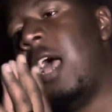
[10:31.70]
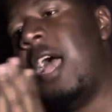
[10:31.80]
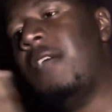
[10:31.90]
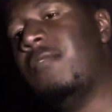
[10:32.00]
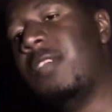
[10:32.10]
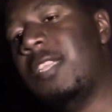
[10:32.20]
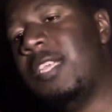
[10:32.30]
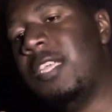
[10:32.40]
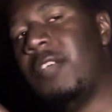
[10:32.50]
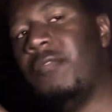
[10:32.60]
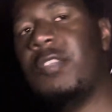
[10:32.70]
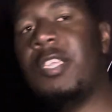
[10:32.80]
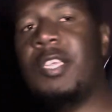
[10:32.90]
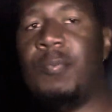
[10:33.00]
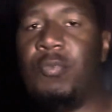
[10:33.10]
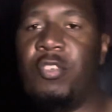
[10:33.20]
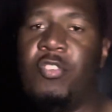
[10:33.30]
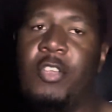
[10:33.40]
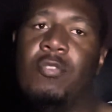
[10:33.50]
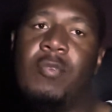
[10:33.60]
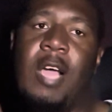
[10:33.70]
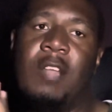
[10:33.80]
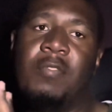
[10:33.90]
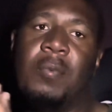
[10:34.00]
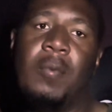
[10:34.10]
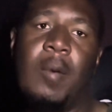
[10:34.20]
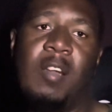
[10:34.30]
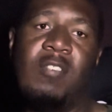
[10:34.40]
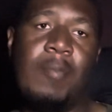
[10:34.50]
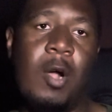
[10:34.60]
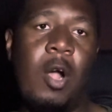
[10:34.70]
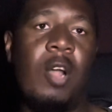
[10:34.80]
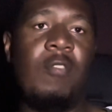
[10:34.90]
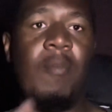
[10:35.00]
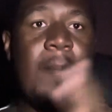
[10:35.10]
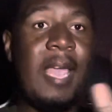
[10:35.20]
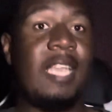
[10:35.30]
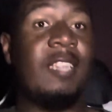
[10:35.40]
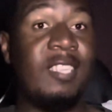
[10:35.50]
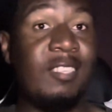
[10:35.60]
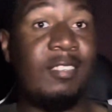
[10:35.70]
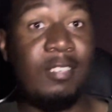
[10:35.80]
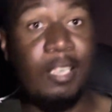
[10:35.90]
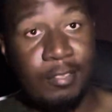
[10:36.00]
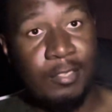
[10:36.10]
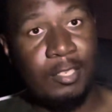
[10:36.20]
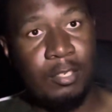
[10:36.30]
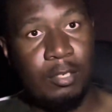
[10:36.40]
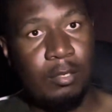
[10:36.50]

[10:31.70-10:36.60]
I really, really appreciate you guys from the bottom of my heart for making this season.